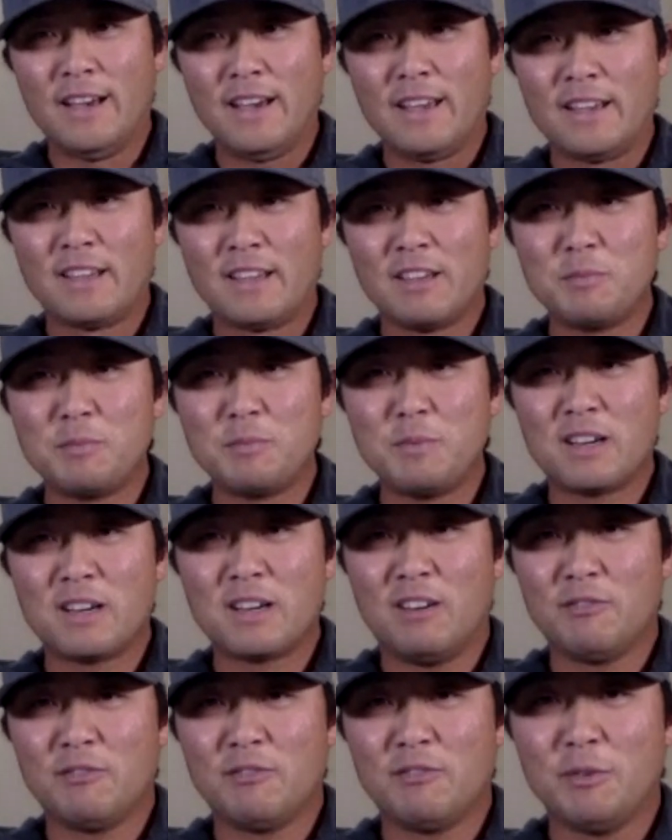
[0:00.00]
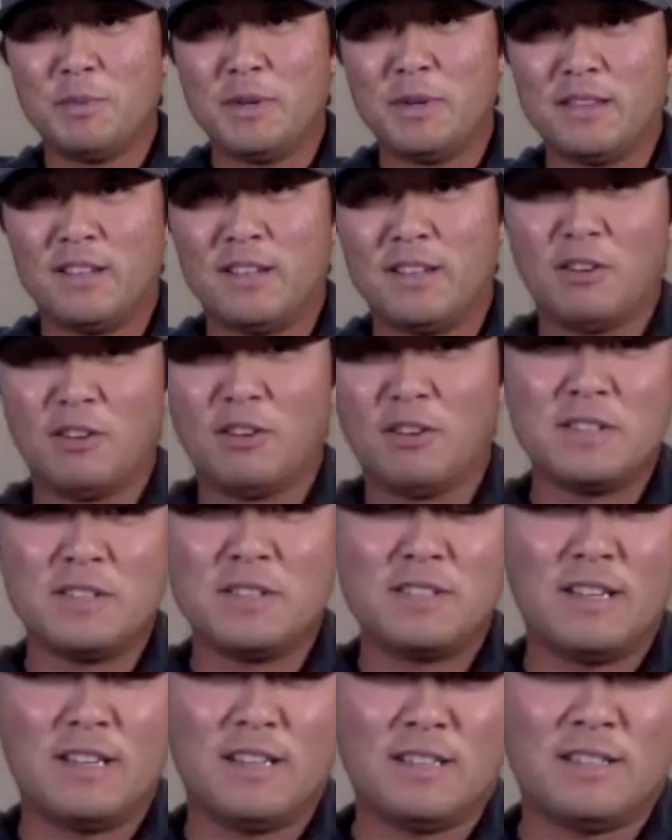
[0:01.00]
It gives me a comfort, but the
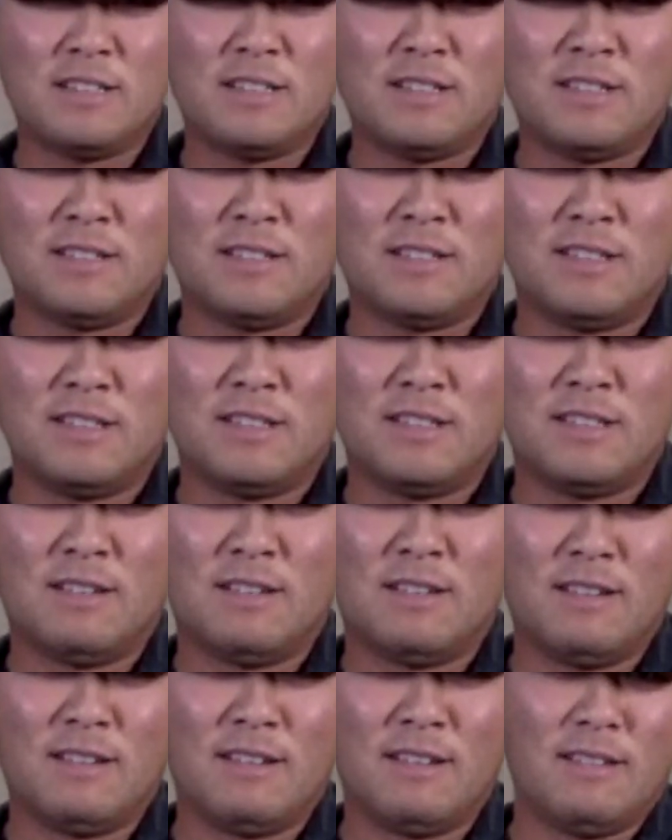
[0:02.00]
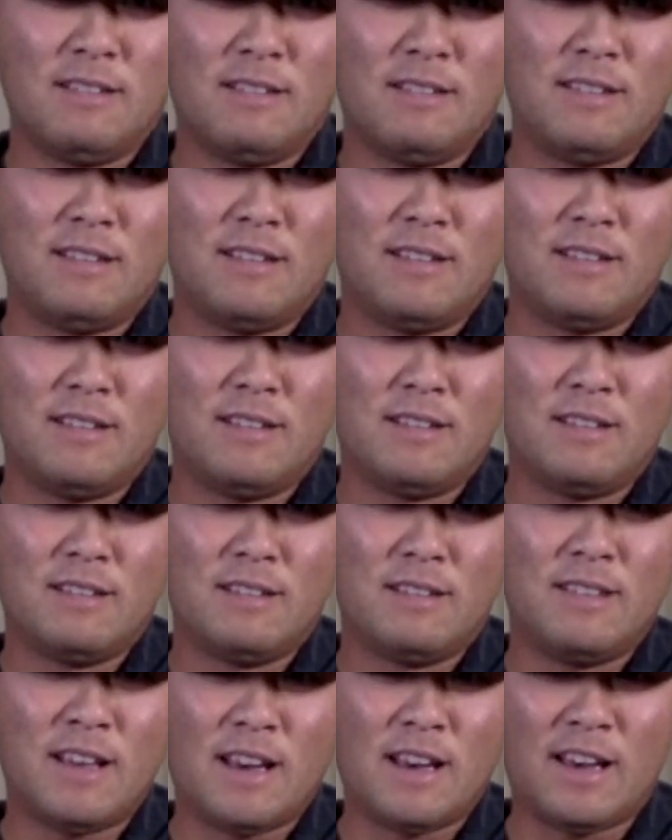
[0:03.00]
nervousness
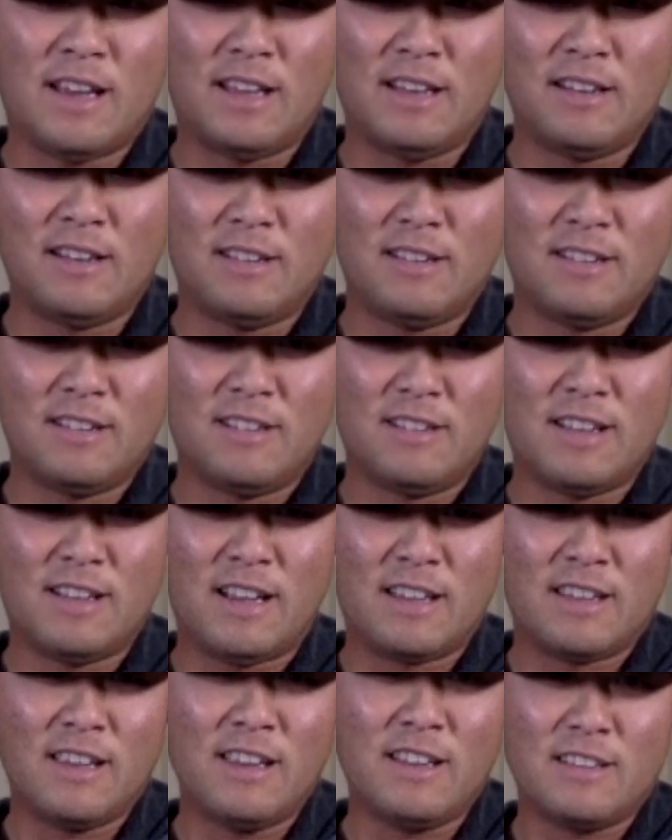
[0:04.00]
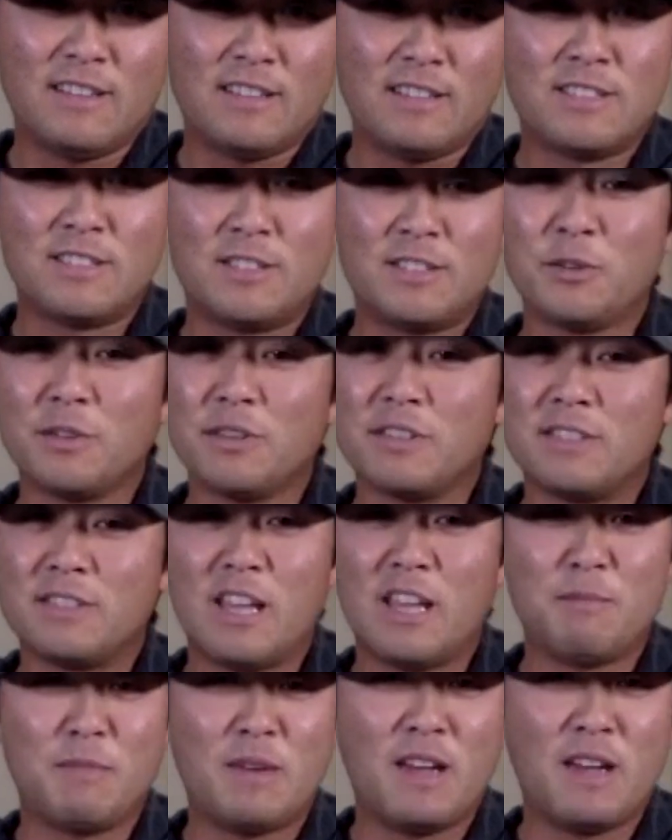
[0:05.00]
that I get is still the
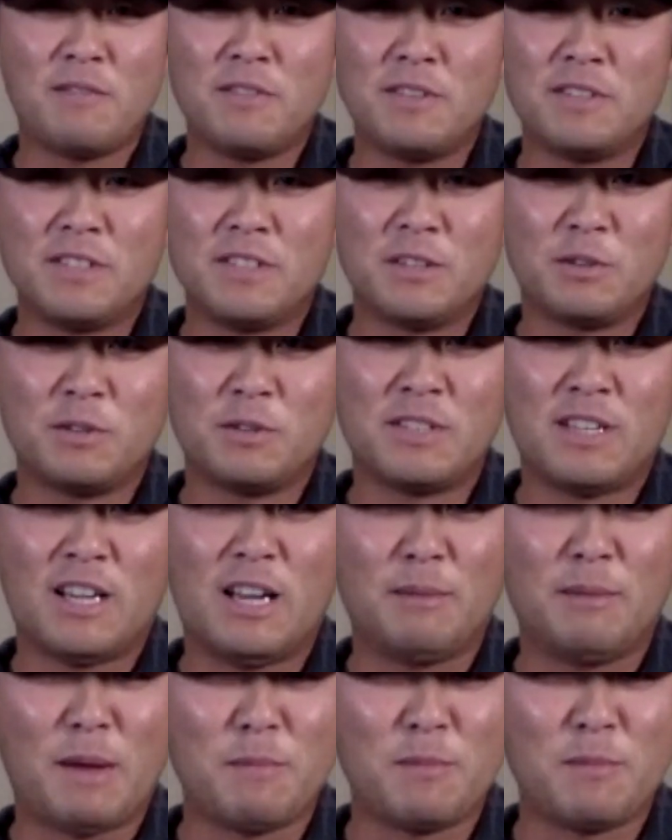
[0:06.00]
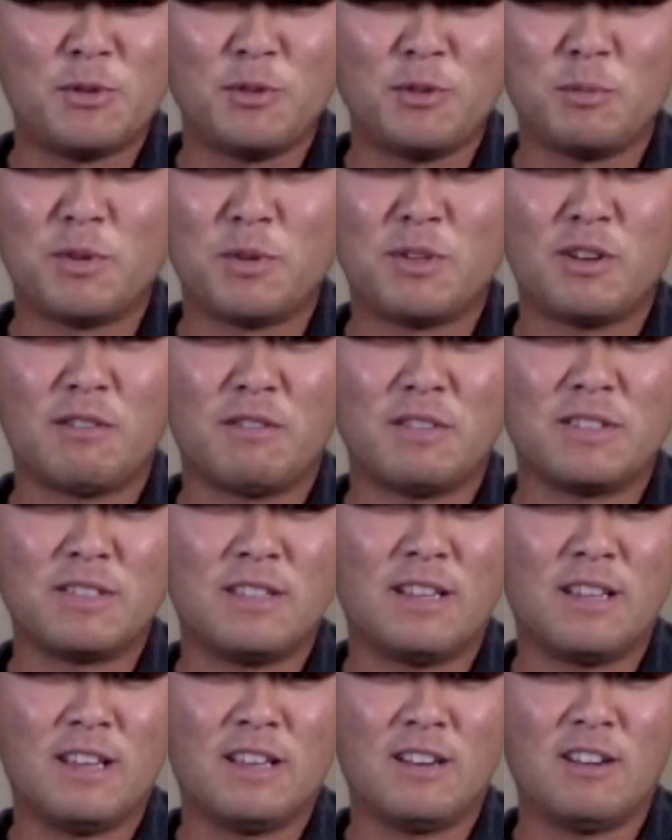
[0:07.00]
same every single time. I'm super nervous
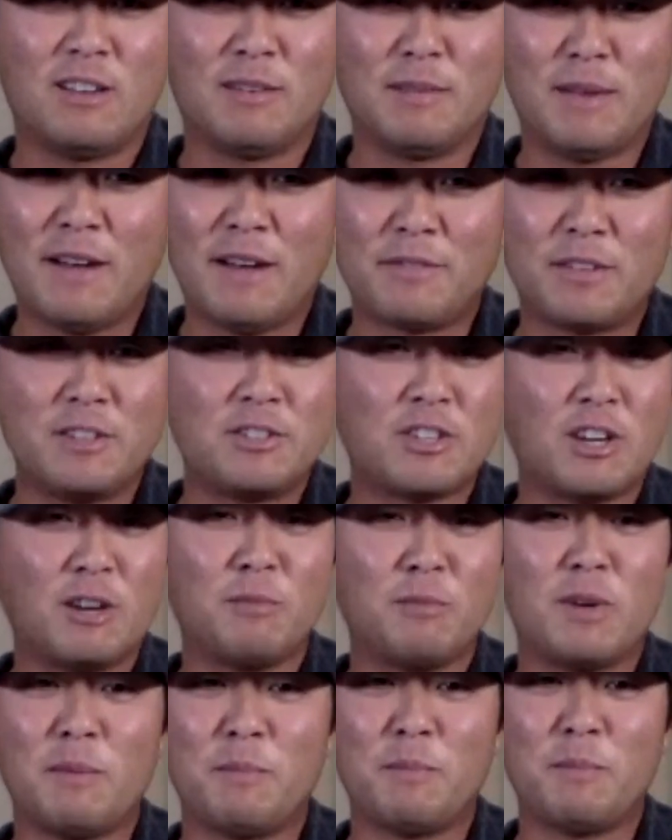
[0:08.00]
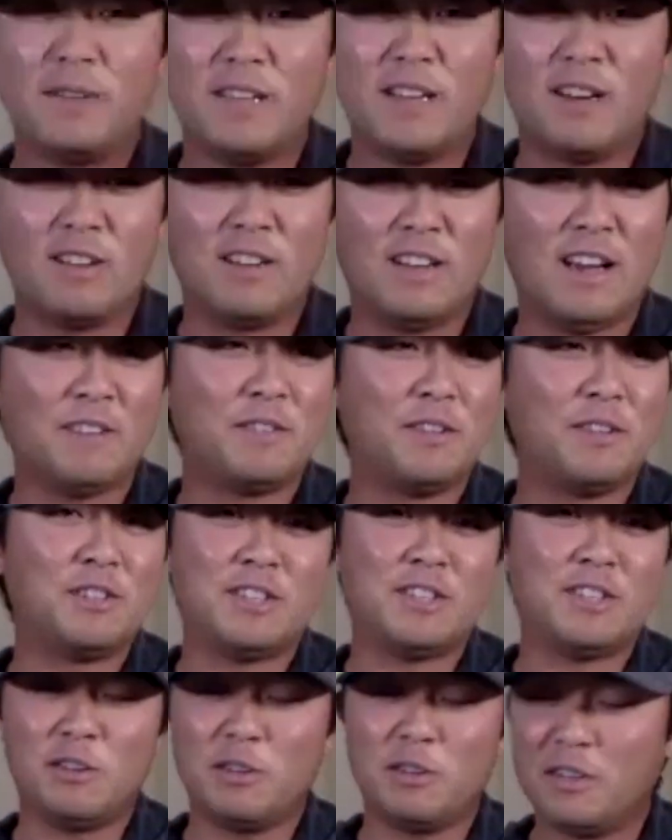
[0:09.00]
to get on. I have to jump up and down. I have to
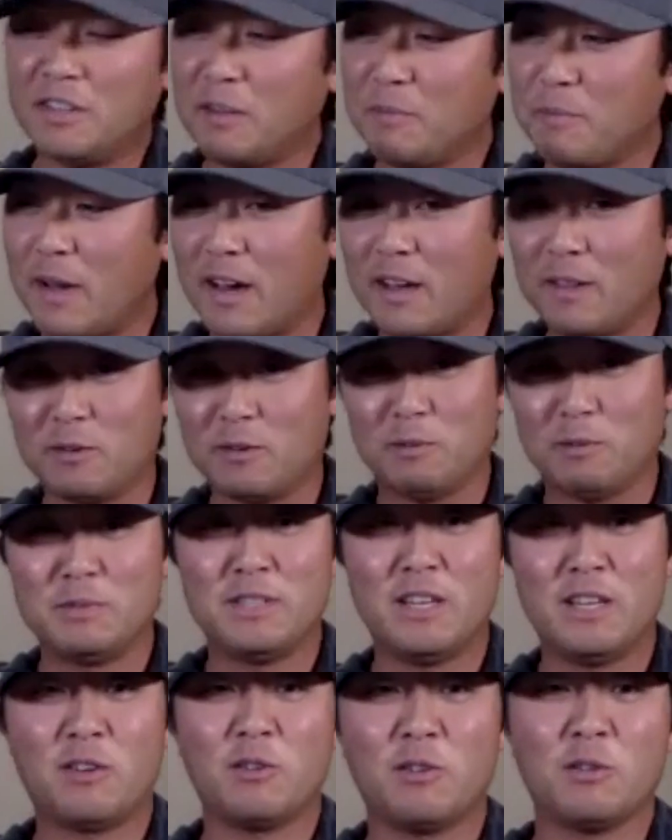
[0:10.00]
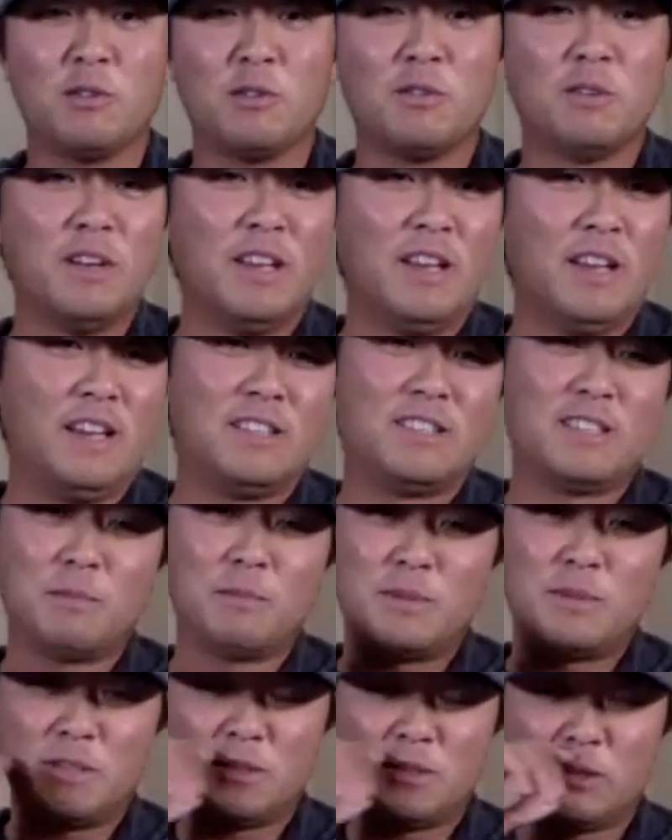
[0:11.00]
shout in the bathroom. Seiko is
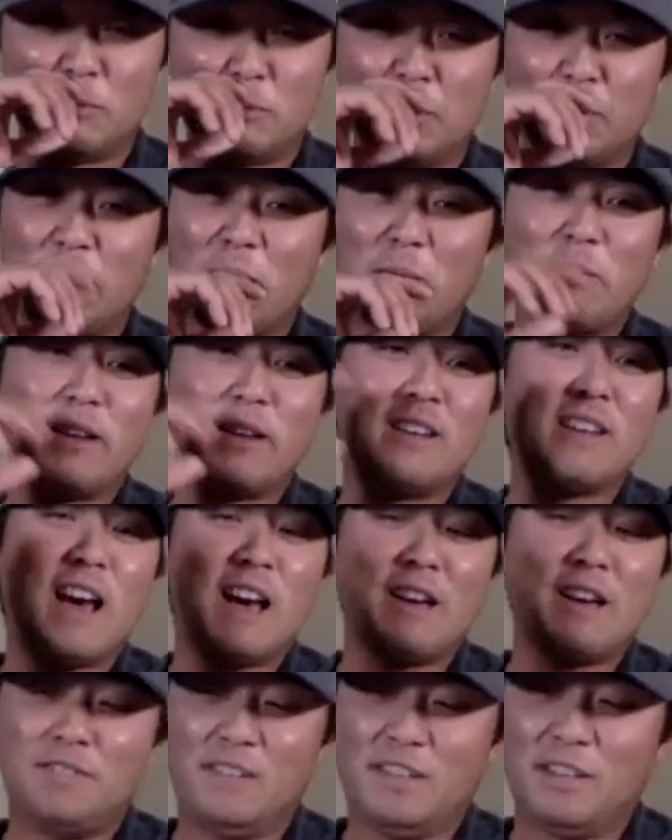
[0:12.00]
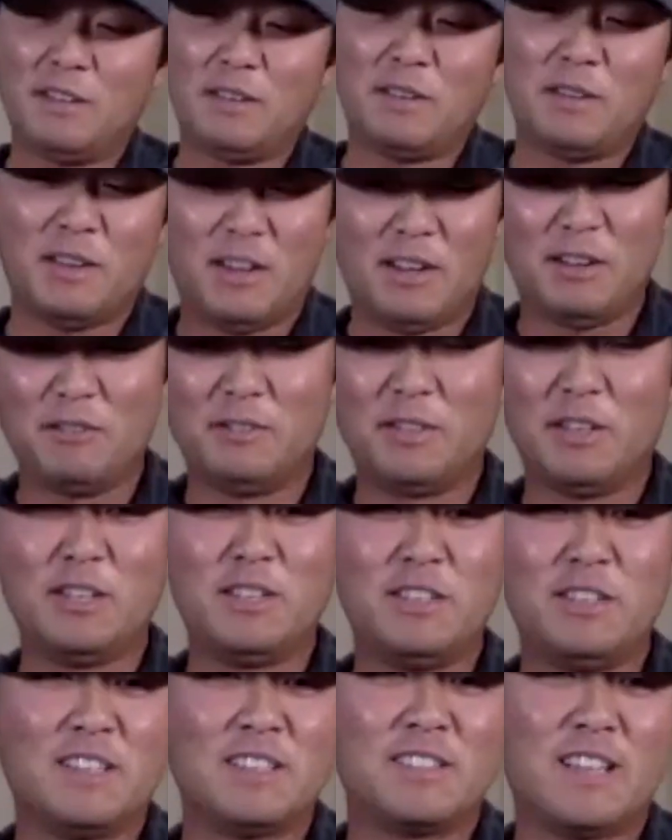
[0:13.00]
upstairs in the room, probably laughing of
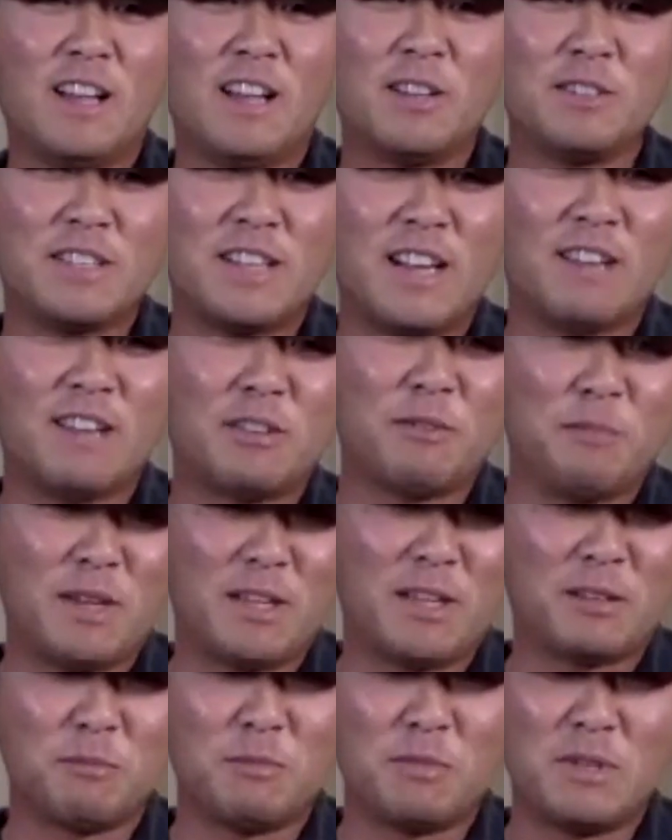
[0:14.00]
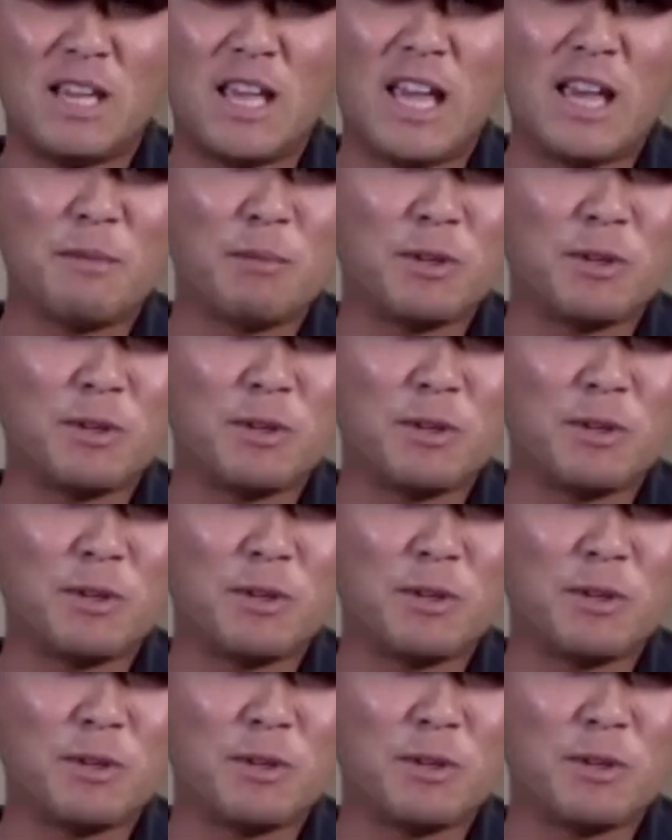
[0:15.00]
the sounds that I have to make to be able